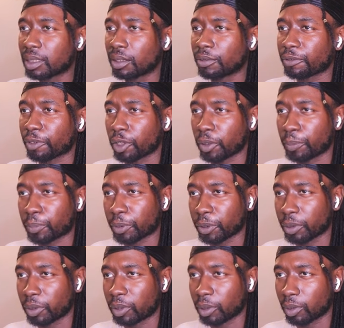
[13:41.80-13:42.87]
Follow
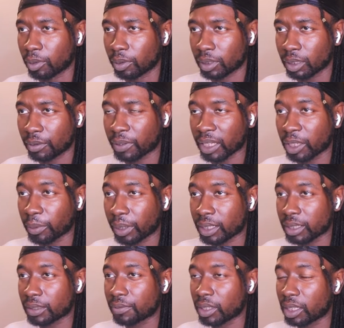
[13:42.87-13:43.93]
protocol. Evacuating
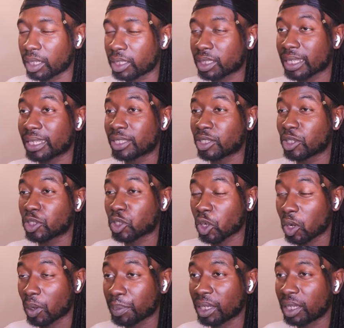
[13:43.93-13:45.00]
civilians is the
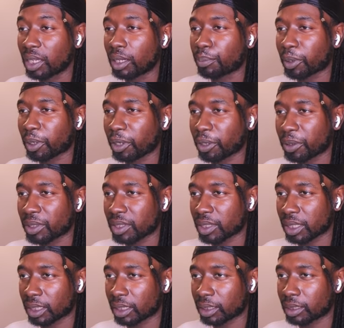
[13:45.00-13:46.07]
top
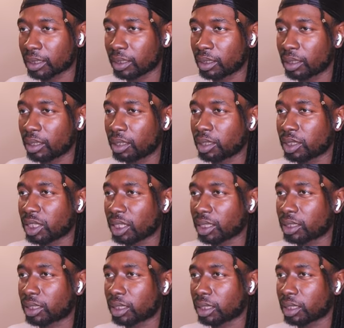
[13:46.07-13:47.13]
priority.
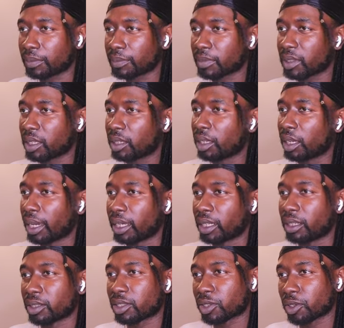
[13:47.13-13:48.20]
Shikadir,
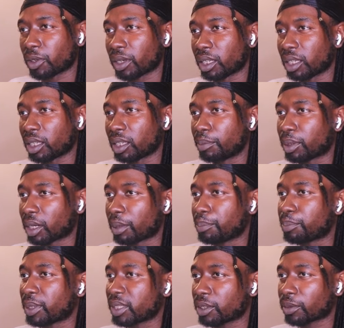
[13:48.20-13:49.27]
Ada, sorry, but I'm
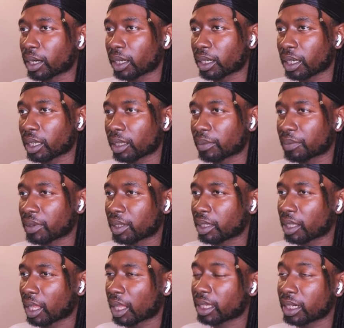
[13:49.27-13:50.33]
busy right now.
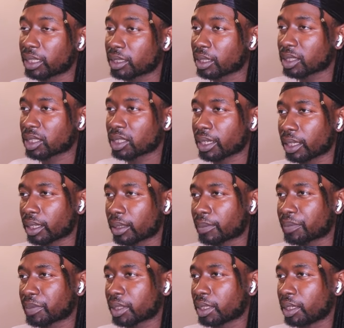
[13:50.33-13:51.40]
I'll get in touch later.
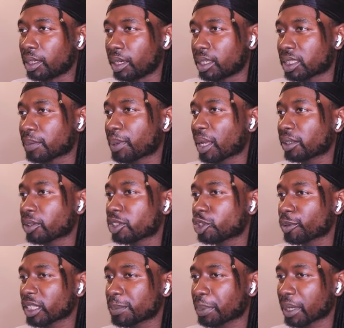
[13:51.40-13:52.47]
It's about those
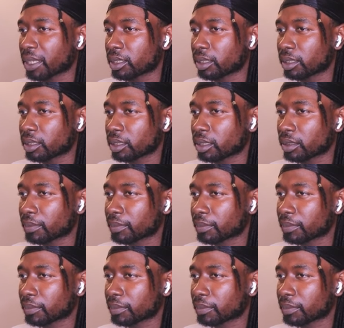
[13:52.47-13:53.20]
trespassers.